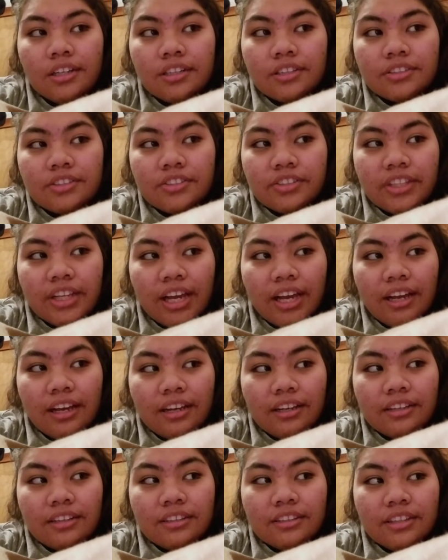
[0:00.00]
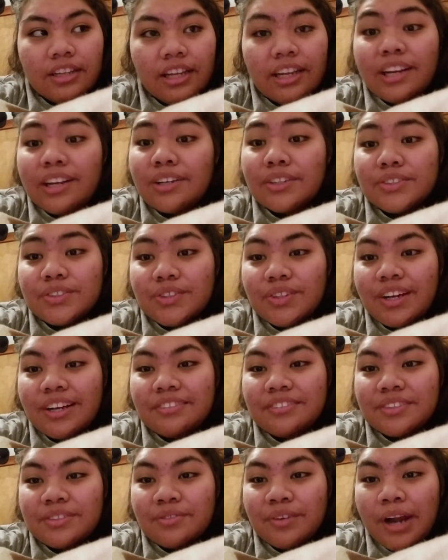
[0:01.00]
So, yeah. And I also
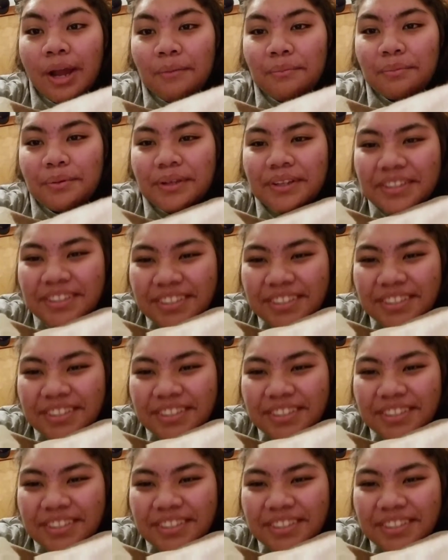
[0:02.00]
have to wrap,